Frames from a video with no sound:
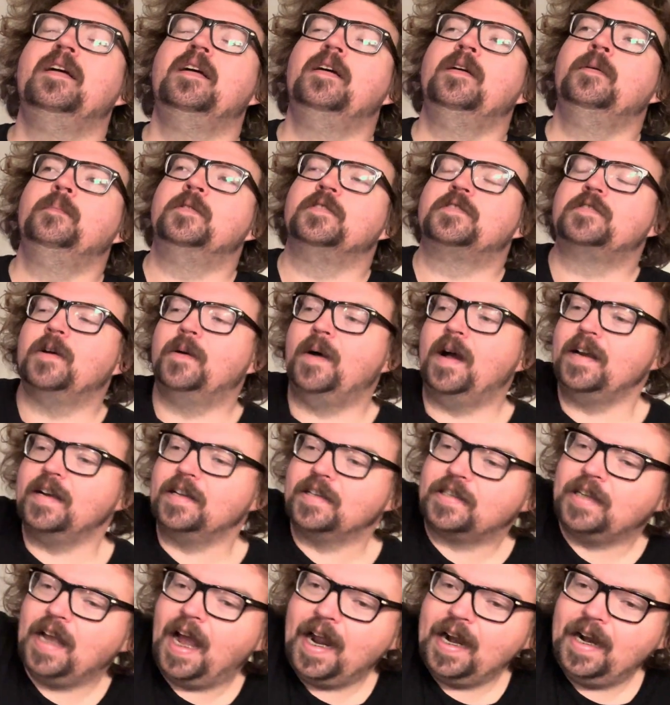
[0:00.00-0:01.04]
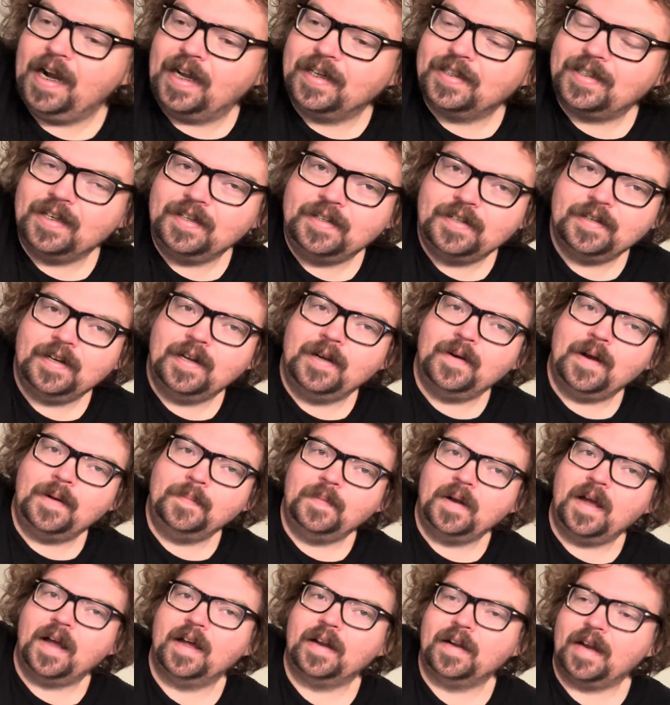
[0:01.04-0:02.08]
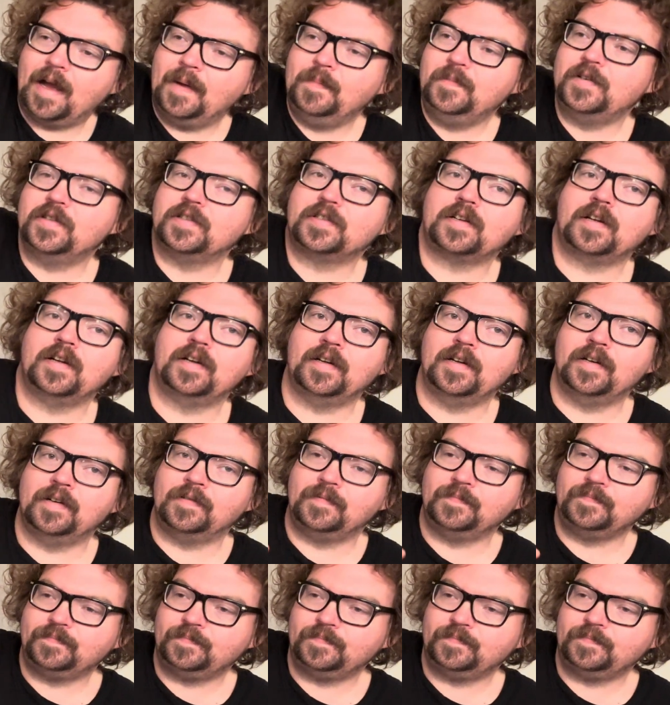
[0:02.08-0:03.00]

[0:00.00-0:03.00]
but so I decided, I said, you know, I'm just gonna